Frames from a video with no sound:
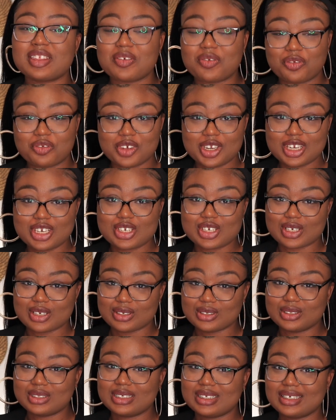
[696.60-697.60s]
the finished
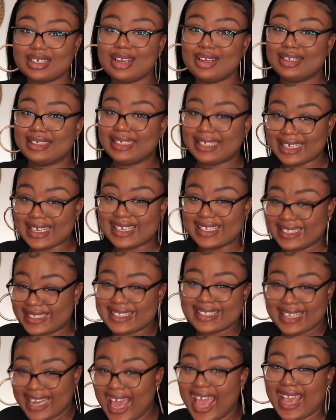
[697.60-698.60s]
look is
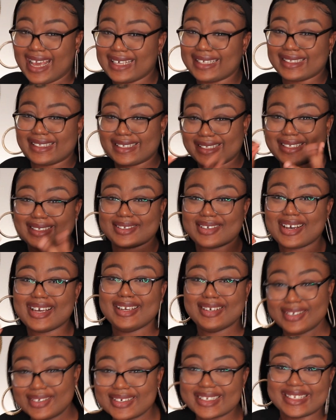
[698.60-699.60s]
like. This is what
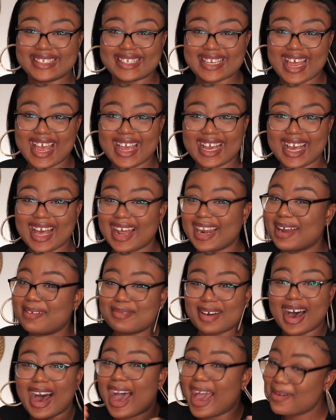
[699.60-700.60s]
it looks like, and I'm
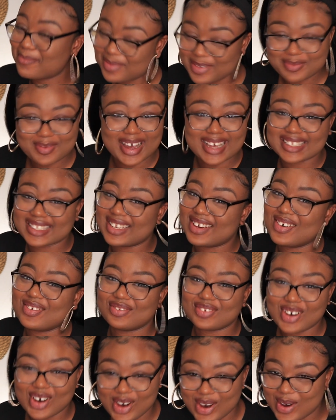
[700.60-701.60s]
hyping
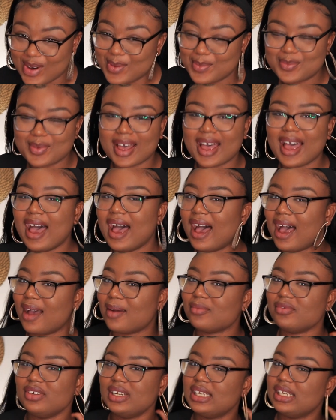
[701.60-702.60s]
myself up.
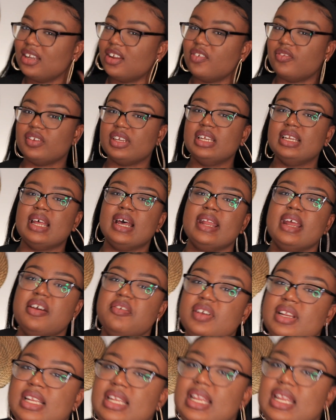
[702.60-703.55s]
I'm really loving it, and I really